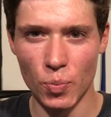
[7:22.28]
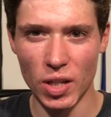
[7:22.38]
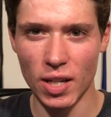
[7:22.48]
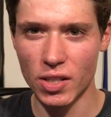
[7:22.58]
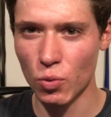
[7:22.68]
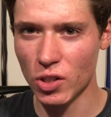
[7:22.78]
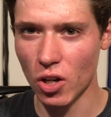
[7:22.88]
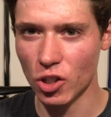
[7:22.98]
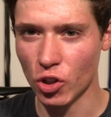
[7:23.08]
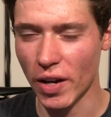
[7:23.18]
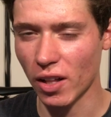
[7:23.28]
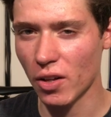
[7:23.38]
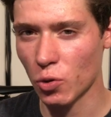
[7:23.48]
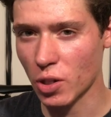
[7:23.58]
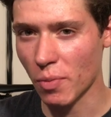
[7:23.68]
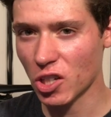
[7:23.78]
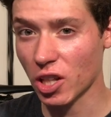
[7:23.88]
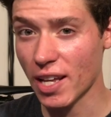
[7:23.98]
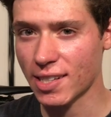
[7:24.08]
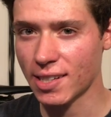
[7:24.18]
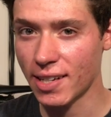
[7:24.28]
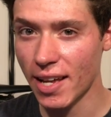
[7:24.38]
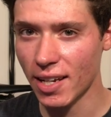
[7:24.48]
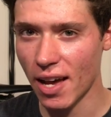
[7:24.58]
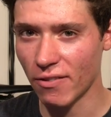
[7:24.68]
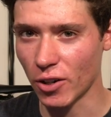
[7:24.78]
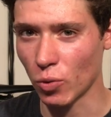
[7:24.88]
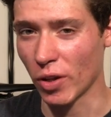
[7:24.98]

Because it was on trail, it was a much less steady effort